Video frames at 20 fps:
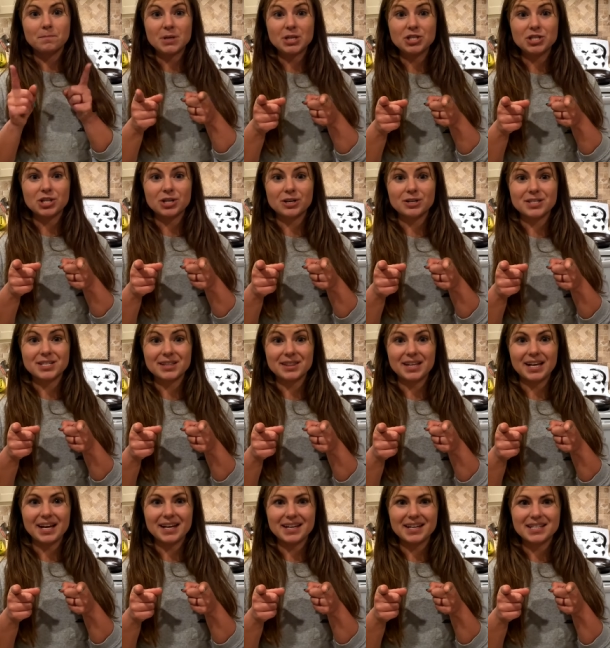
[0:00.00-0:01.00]
Be sure to
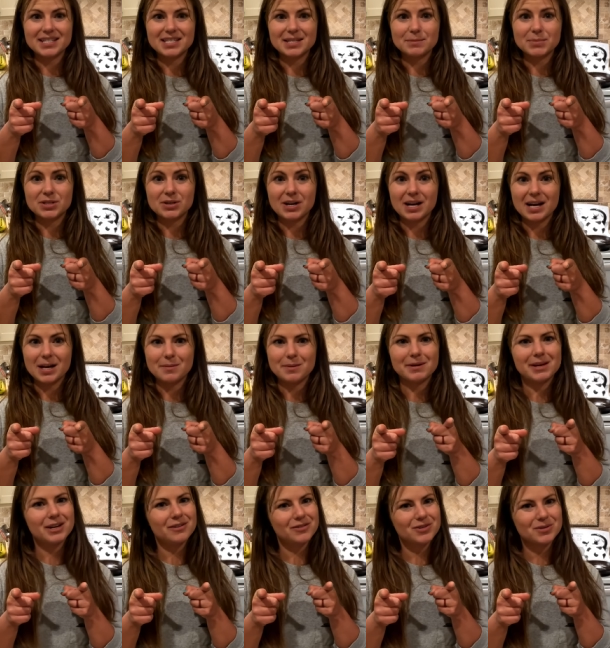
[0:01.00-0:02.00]
like and subscribe,
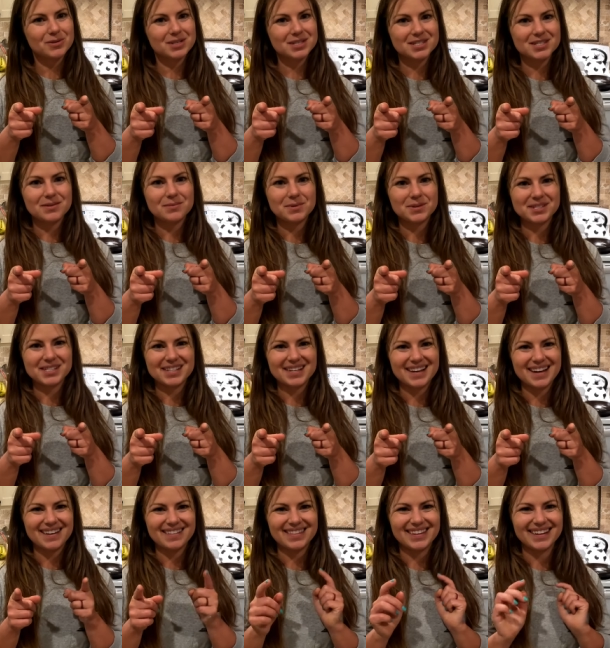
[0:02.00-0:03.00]
and of course, we'll see
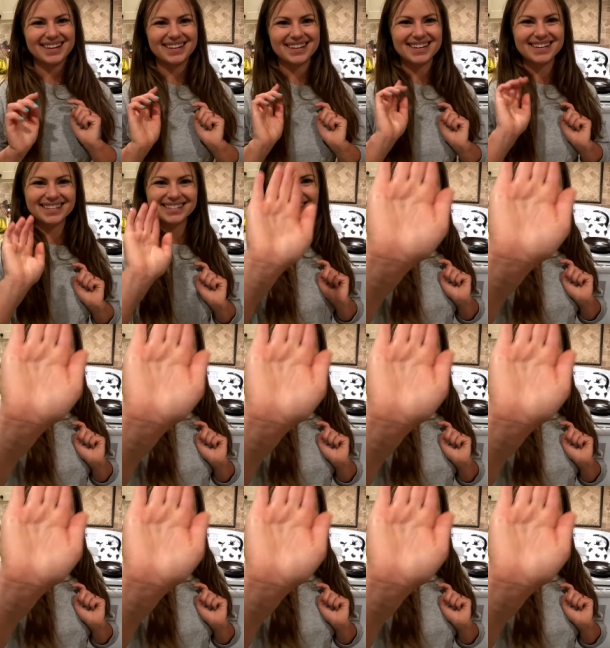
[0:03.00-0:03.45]
you out there.